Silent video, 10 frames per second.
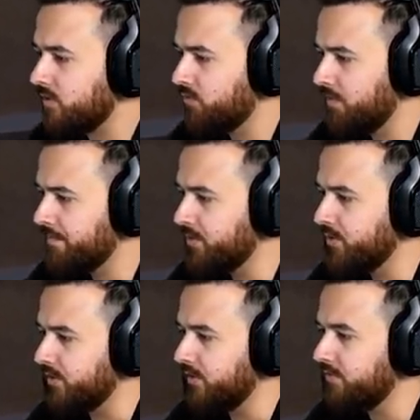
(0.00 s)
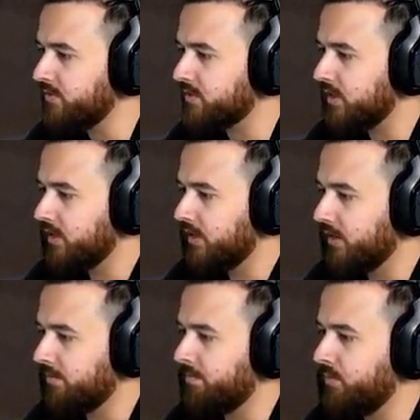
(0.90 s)
removes
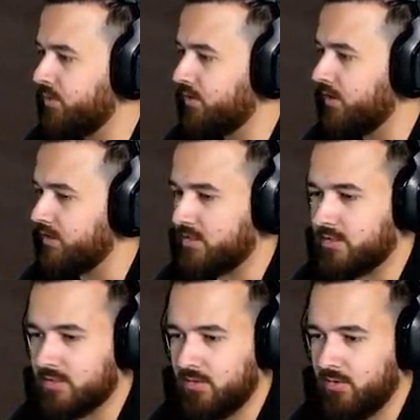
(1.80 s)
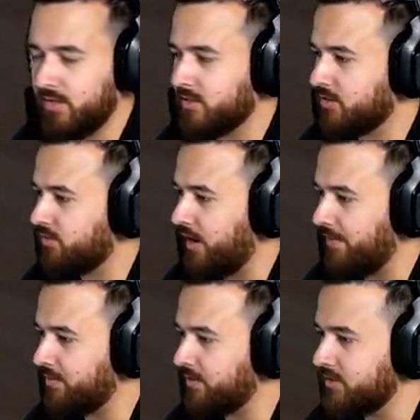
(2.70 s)
moodlets, all this
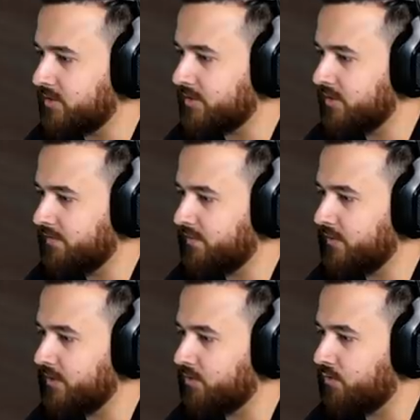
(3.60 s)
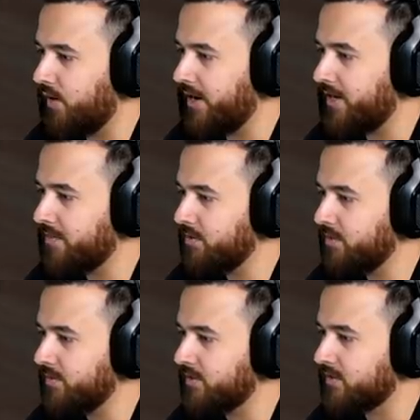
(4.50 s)
crap, because she's not feeling great at the
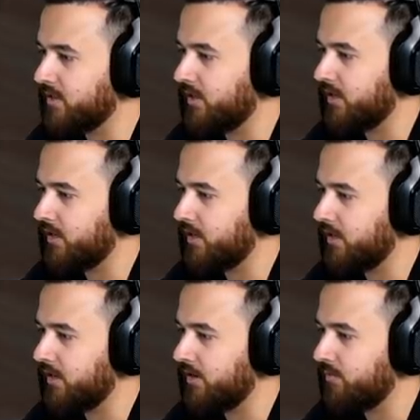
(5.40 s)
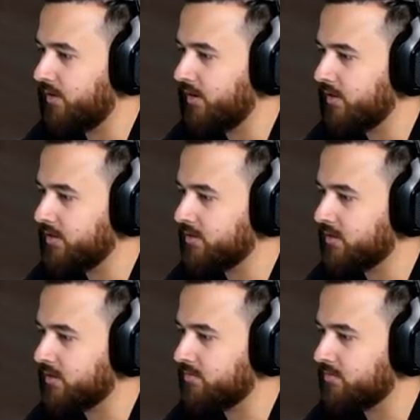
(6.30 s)
moment. Uh, where's the